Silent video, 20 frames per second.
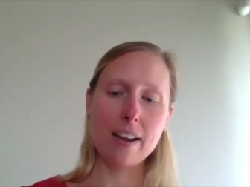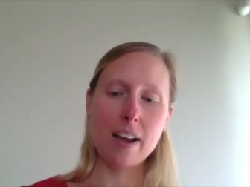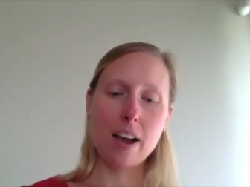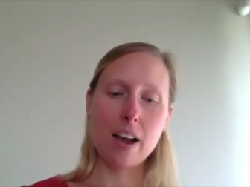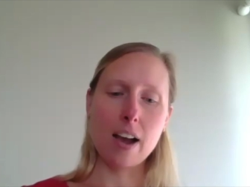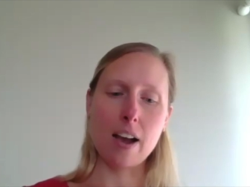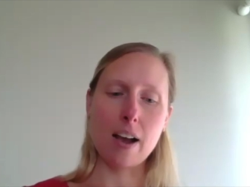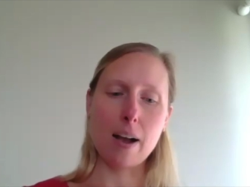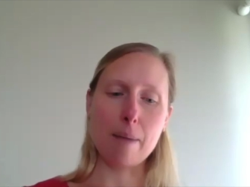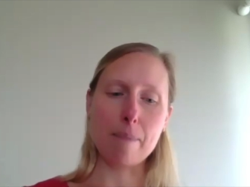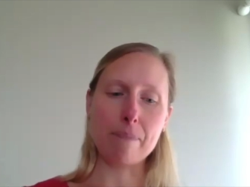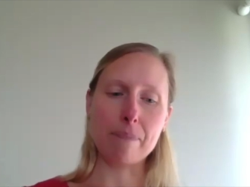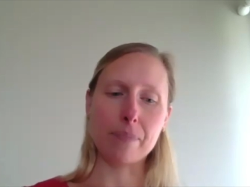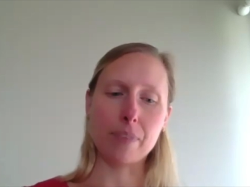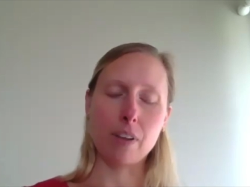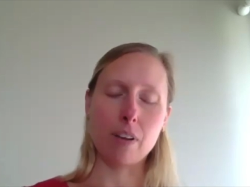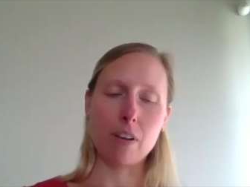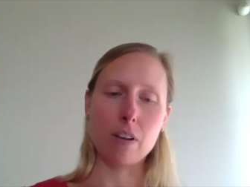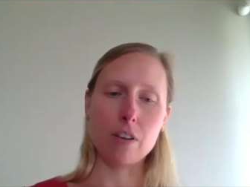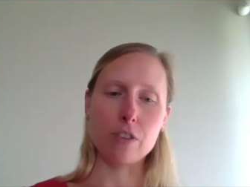um,
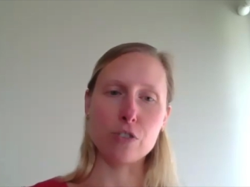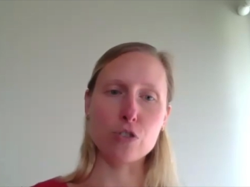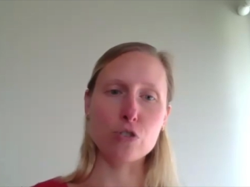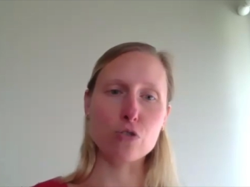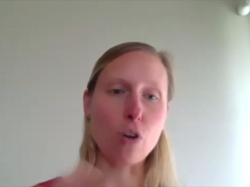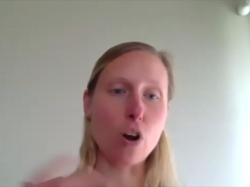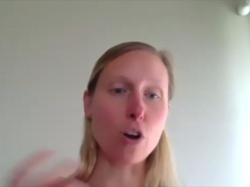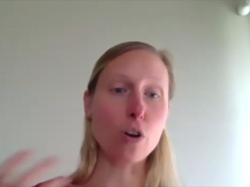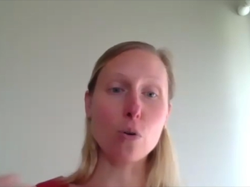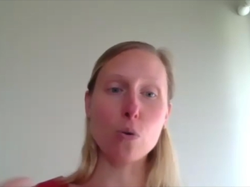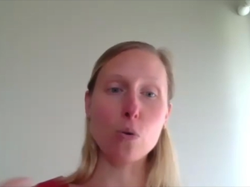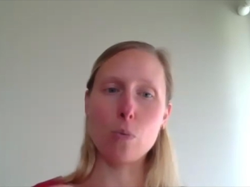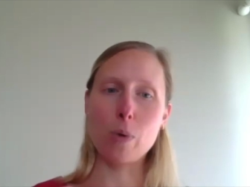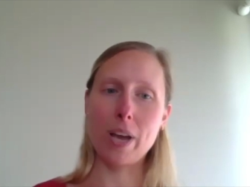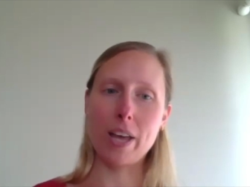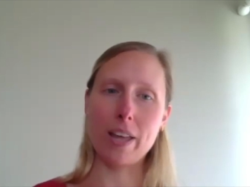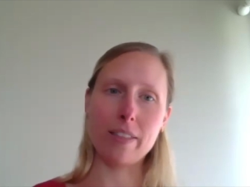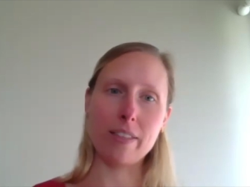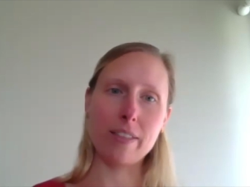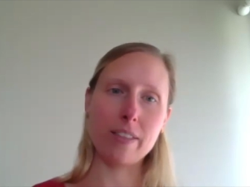struggle
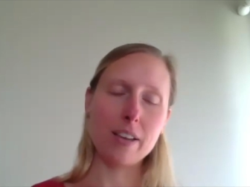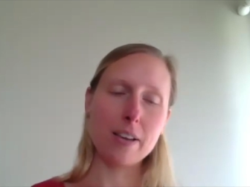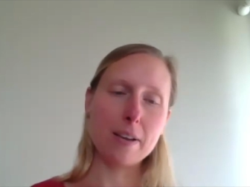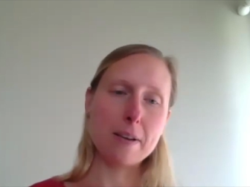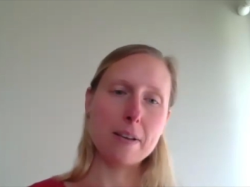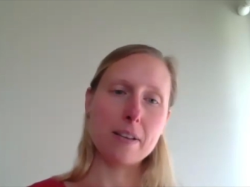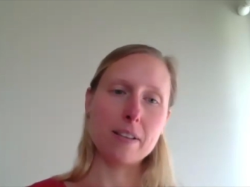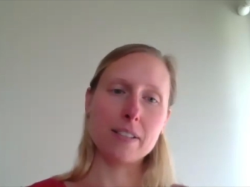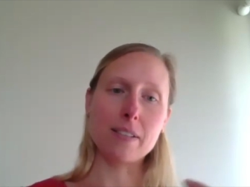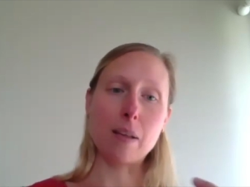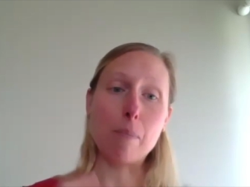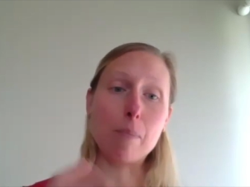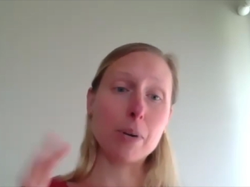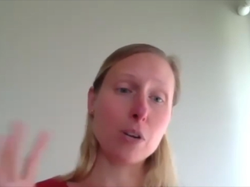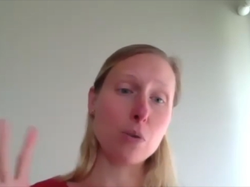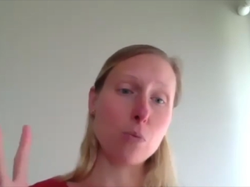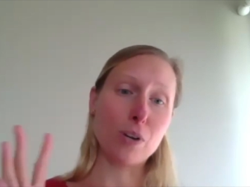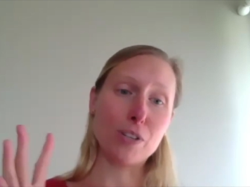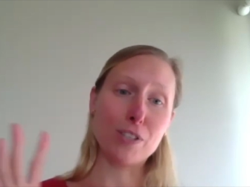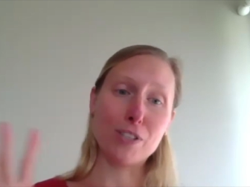with somebody
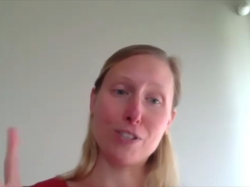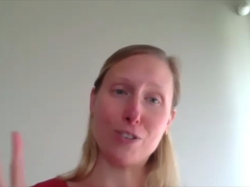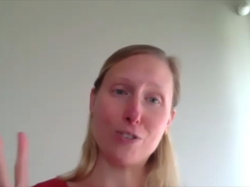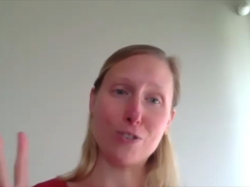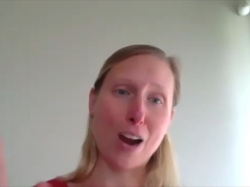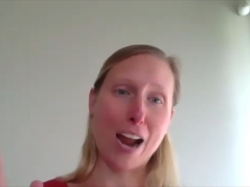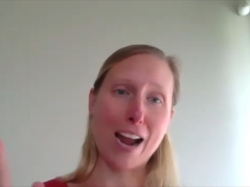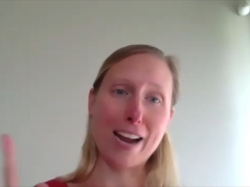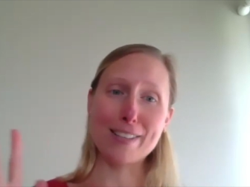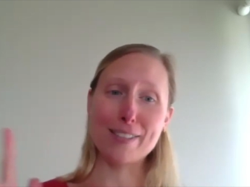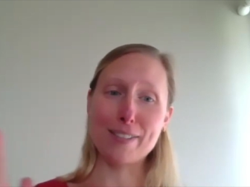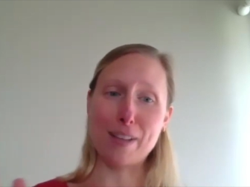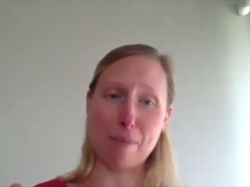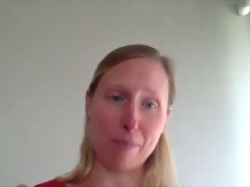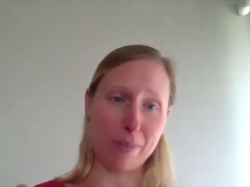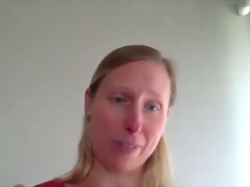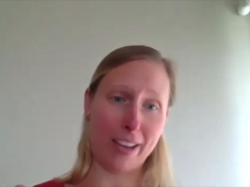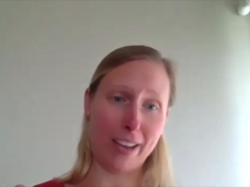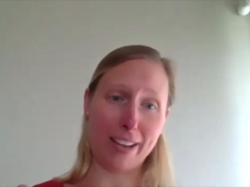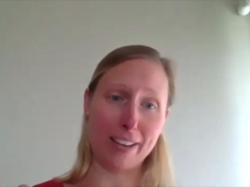wants to track
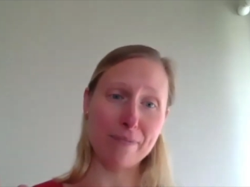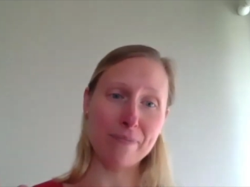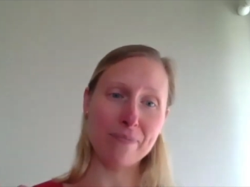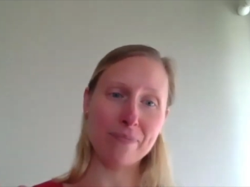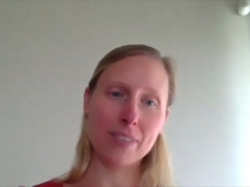something,